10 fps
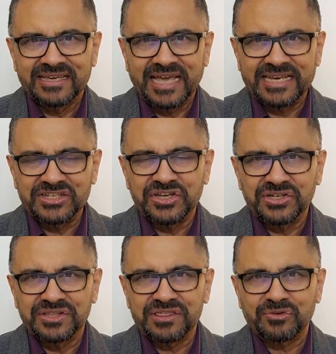And here
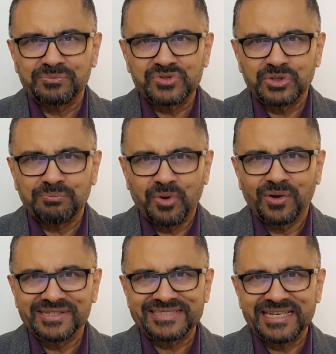the scripture, Paul
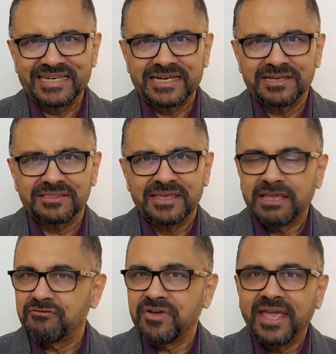is telling us,
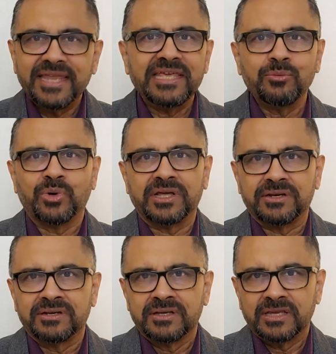if anyone,
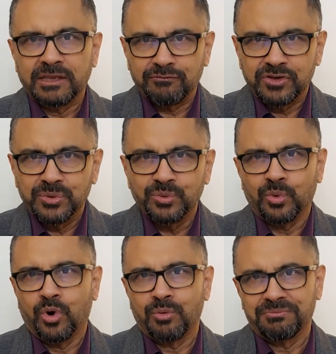if you
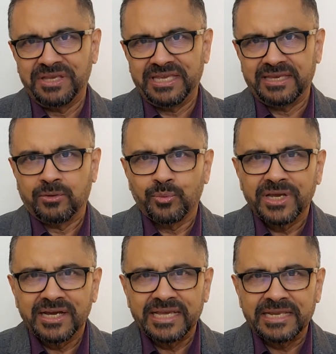or me, we
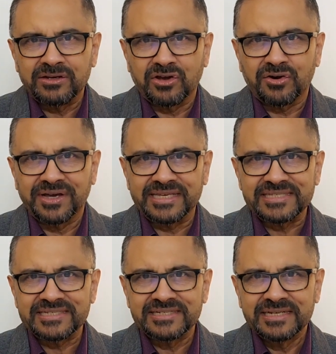are in
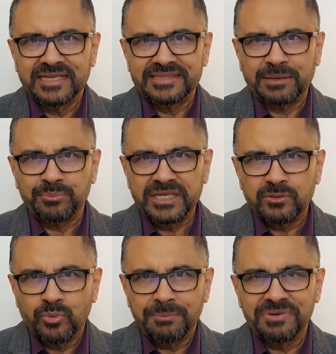Christ, that
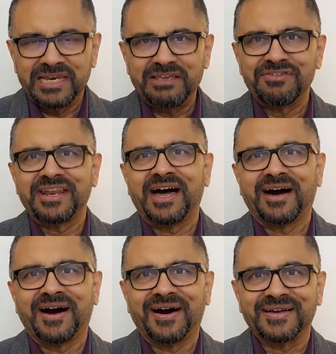means we believe in our
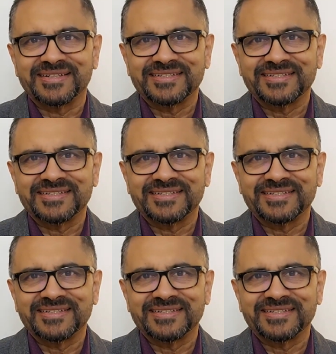heart